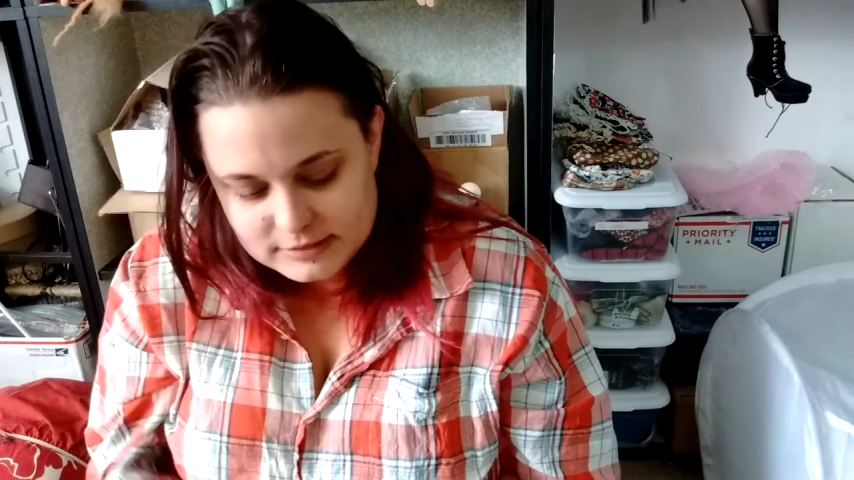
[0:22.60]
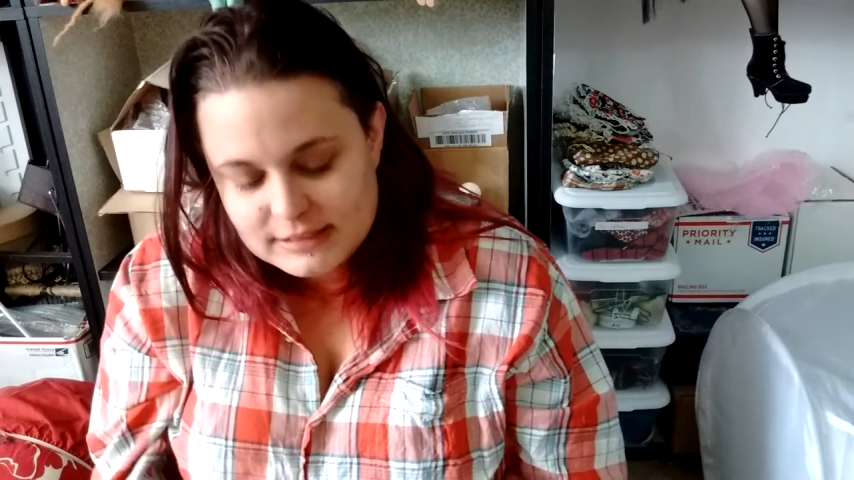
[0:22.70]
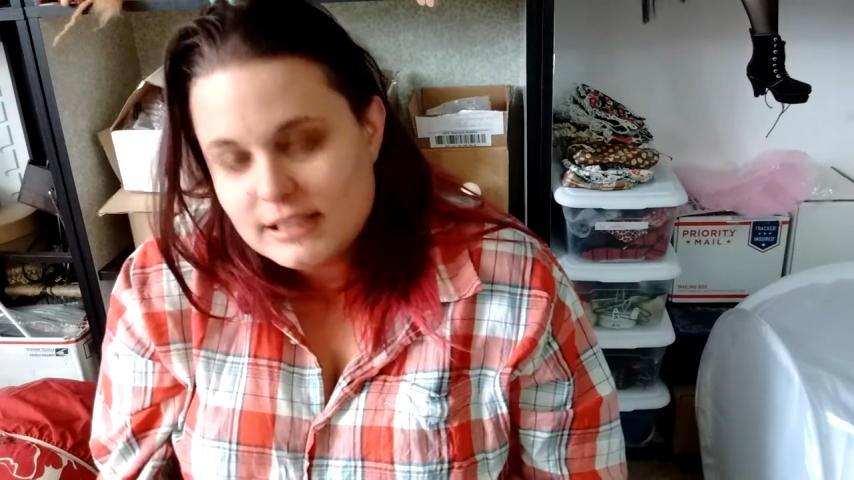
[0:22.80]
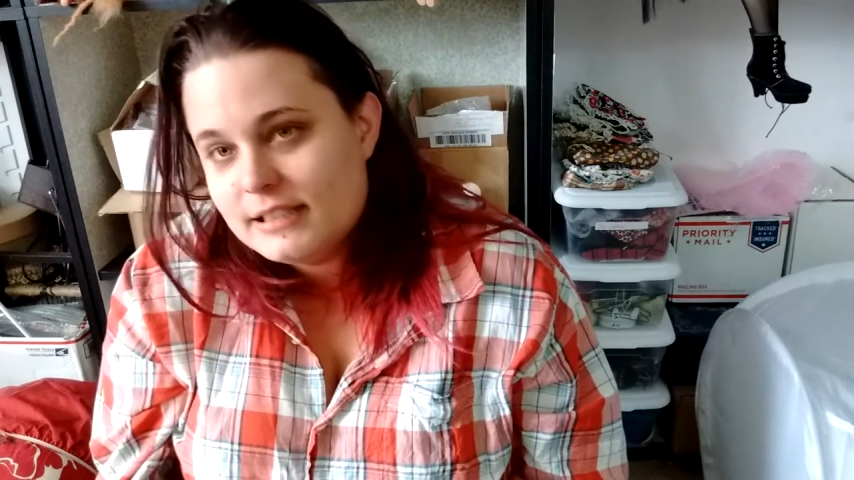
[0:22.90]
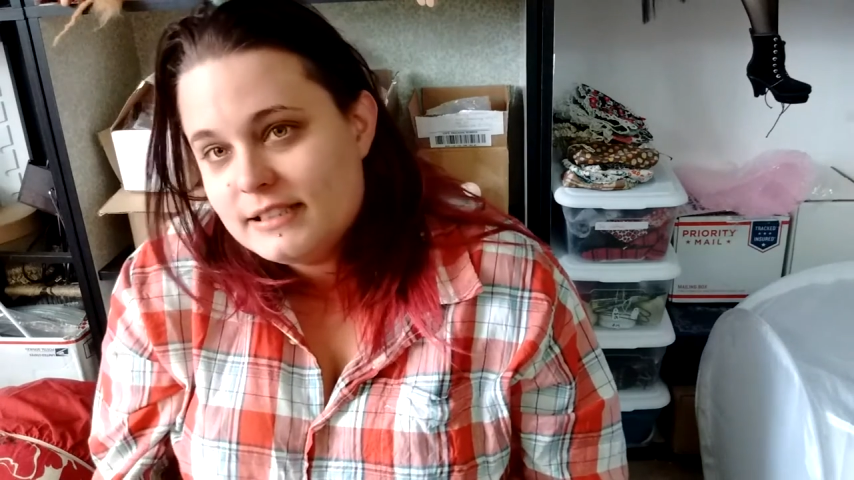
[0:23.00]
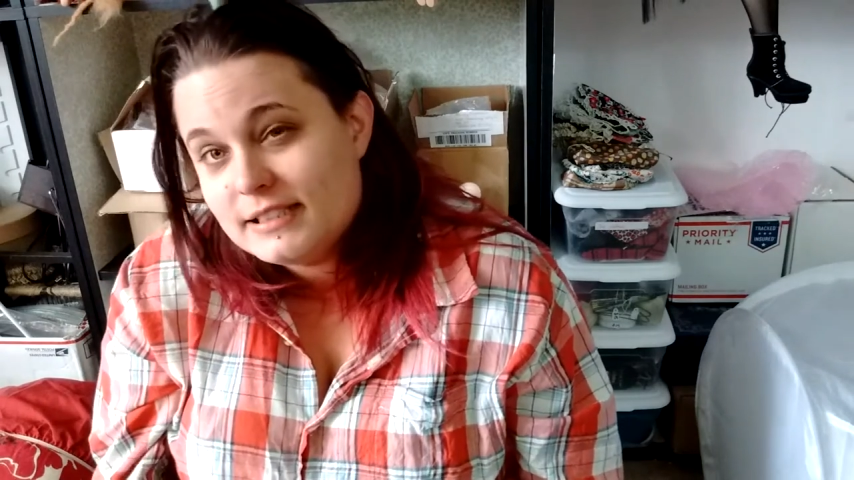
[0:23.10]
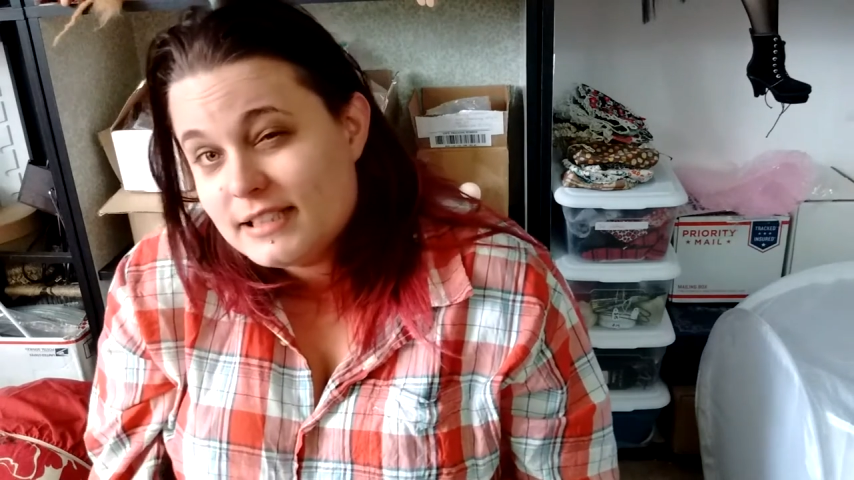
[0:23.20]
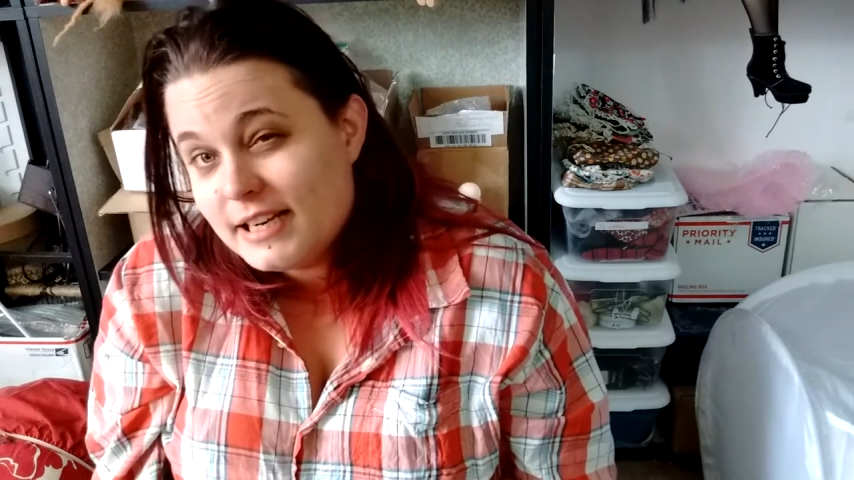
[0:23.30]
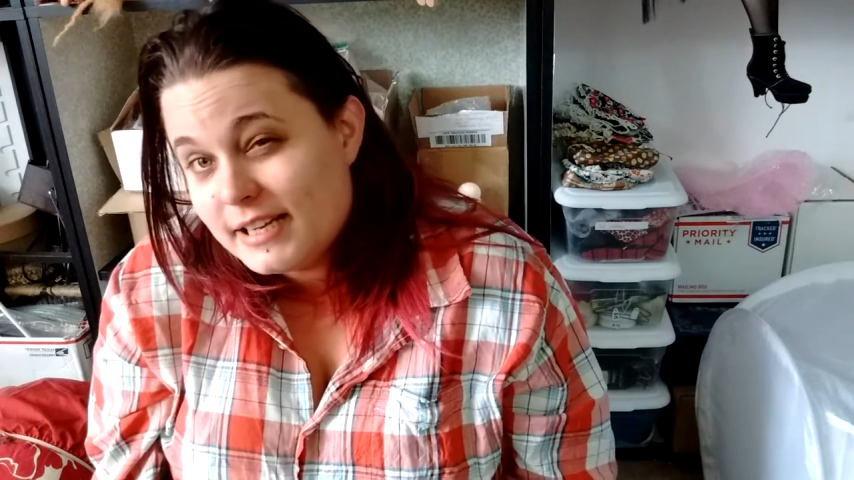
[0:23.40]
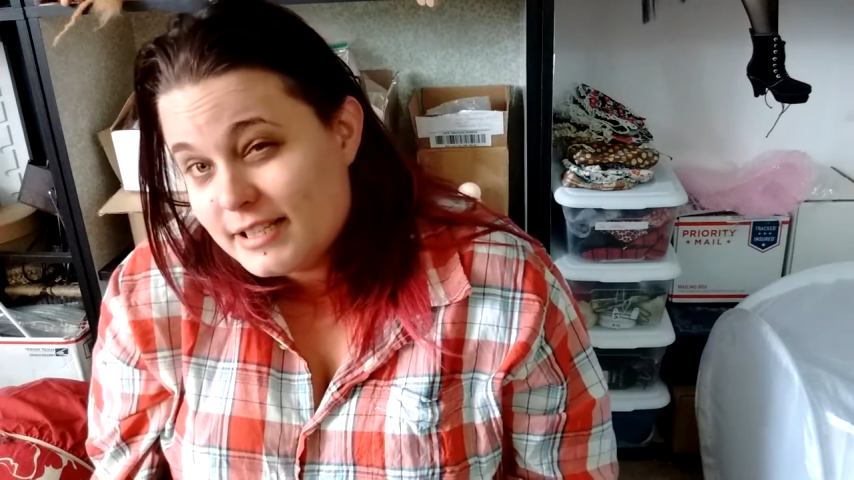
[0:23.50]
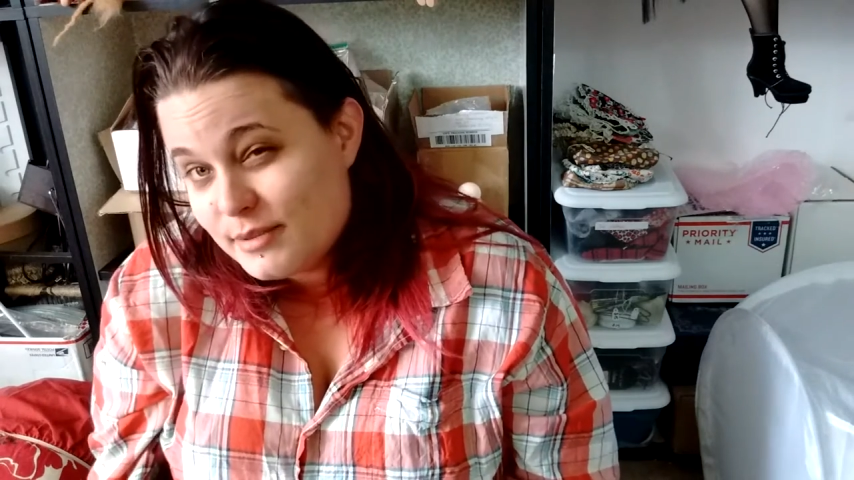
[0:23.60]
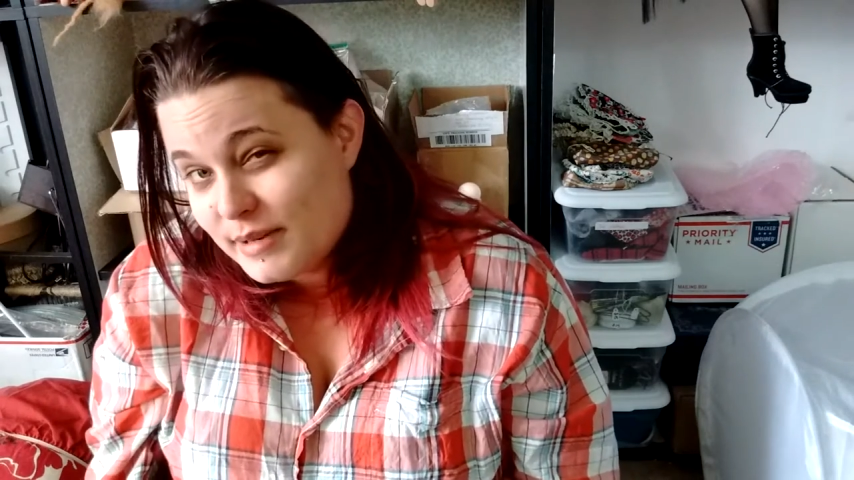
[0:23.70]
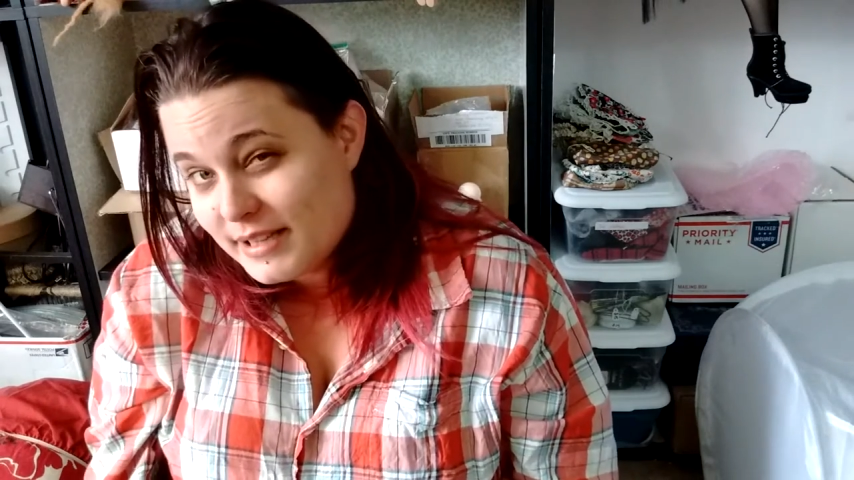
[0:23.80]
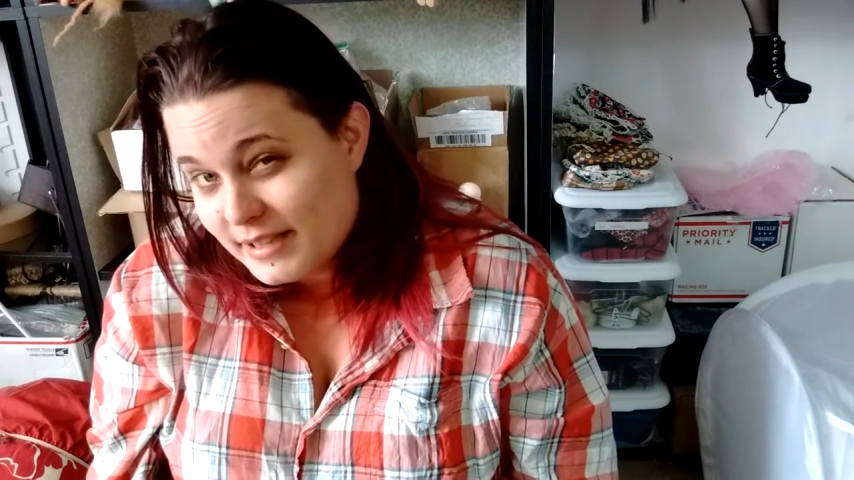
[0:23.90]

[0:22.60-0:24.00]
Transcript: not as exciting as you might